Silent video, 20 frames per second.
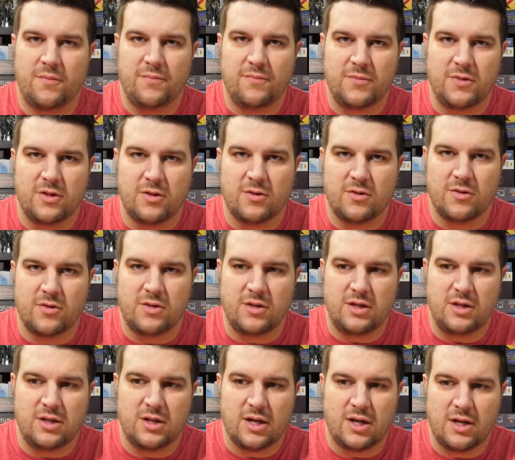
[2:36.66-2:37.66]

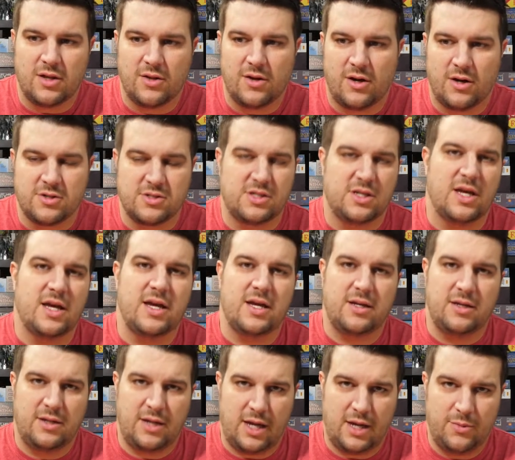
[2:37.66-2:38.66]
the
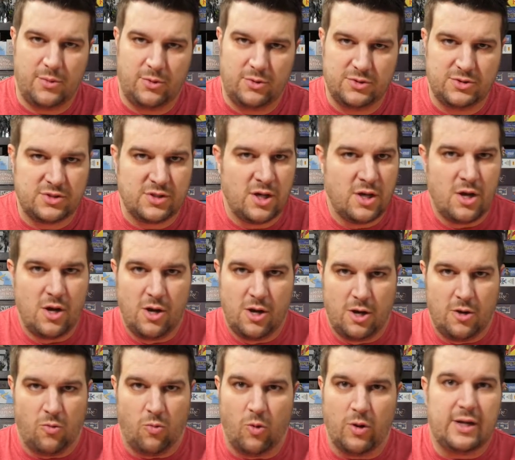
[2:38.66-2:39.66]
RCA cables?
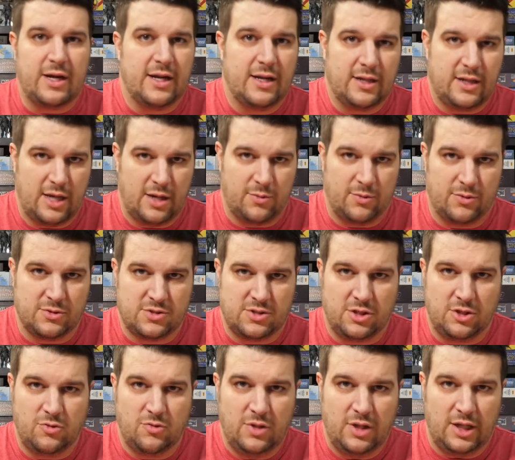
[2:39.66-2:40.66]
What kind of cables do
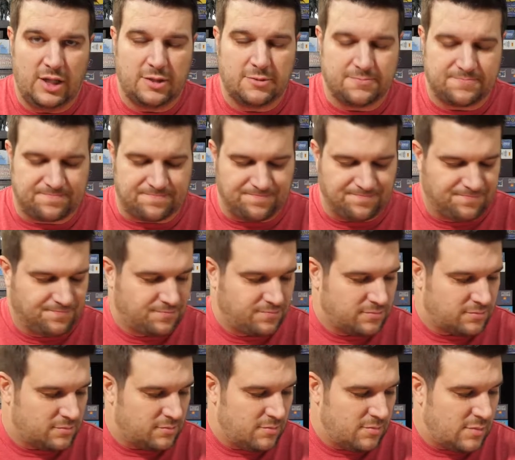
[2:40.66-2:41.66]
you need?
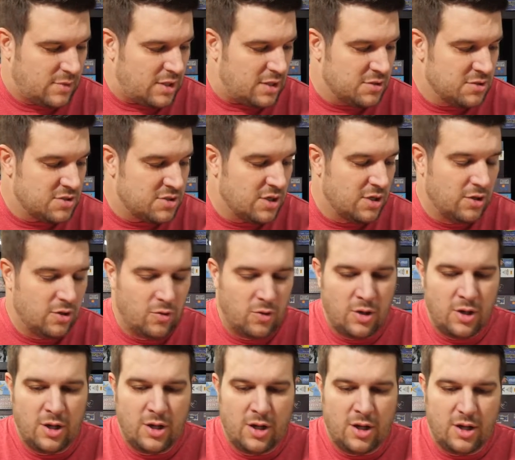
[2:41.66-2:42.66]
So
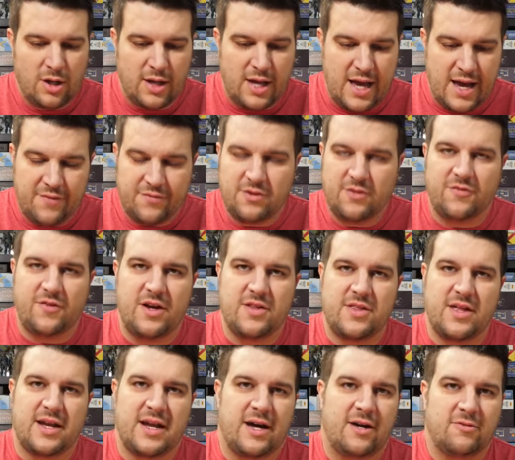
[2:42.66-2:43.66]
after you find
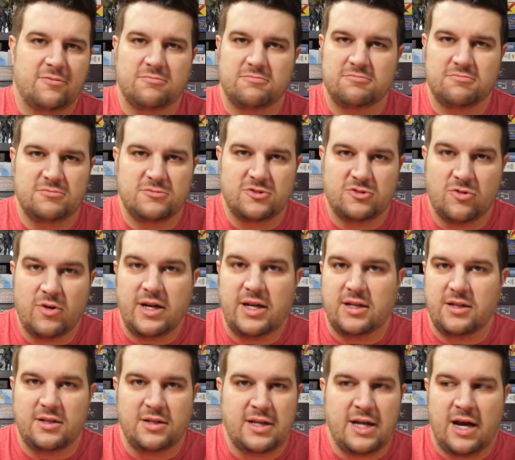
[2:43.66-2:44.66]
that out,
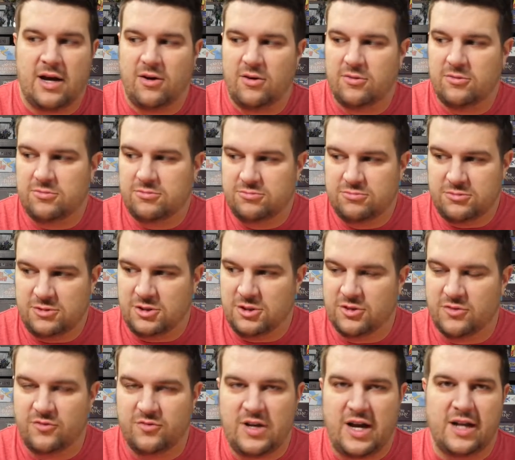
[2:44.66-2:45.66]
great. Now
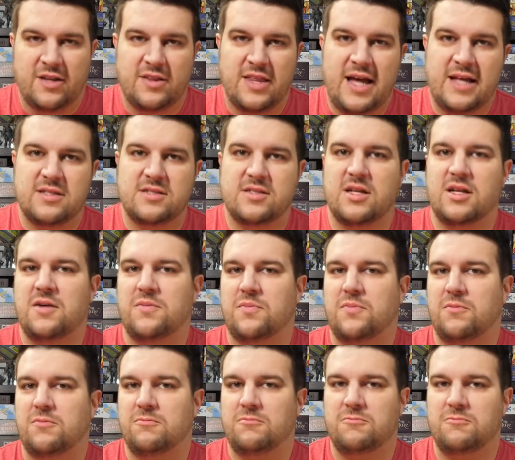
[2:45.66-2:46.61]
you've got that set up.